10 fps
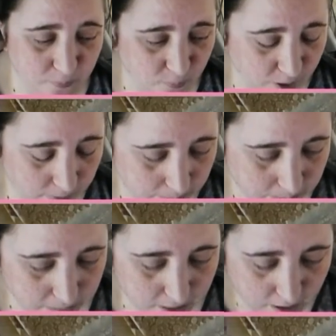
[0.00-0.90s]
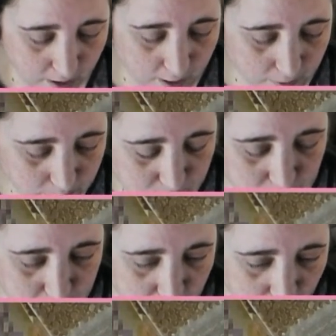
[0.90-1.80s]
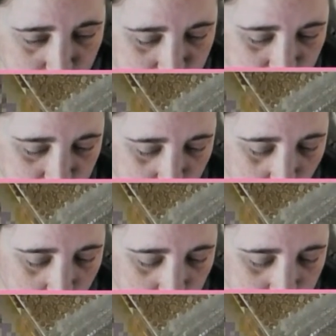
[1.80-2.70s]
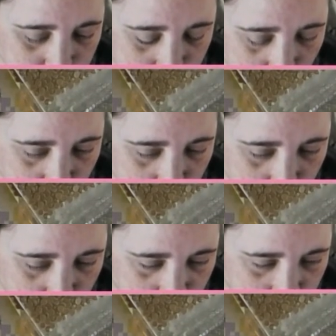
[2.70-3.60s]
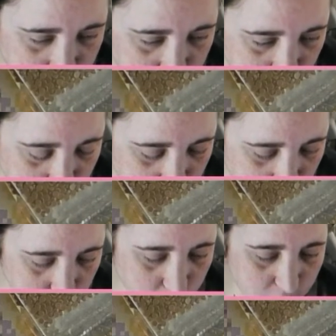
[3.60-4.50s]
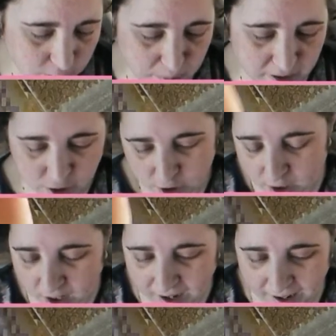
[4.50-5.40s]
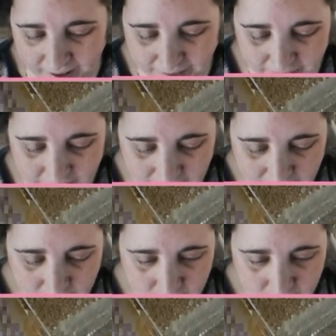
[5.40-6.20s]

But postage wise, I will have to measure and